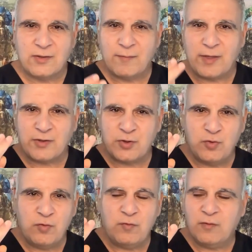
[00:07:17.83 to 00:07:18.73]
about
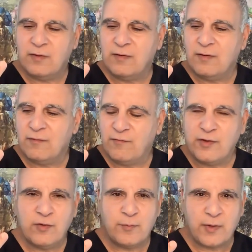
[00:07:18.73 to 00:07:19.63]
two
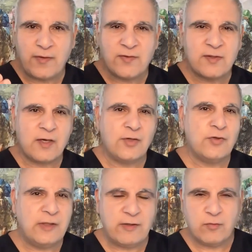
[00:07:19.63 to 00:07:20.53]
finger breaths
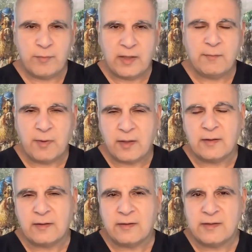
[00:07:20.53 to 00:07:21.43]
underneath your belly
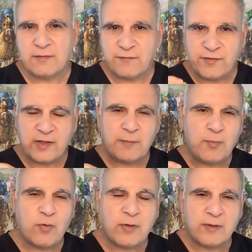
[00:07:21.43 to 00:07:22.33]
button is a very
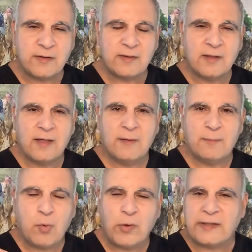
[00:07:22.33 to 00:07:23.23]
important
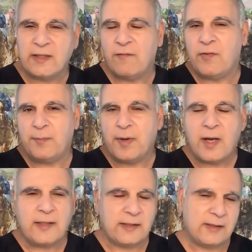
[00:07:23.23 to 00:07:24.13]
point of the
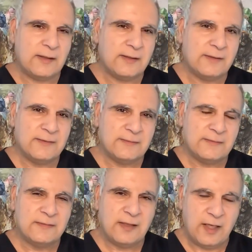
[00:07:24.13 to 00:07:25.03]
body
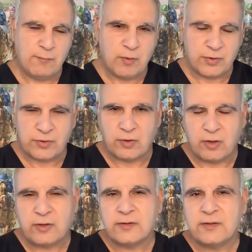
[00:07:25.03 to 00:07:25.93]
in martial
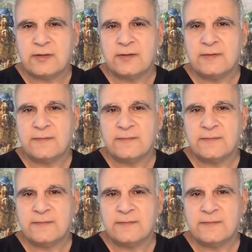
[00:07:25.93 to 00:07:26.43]
arts.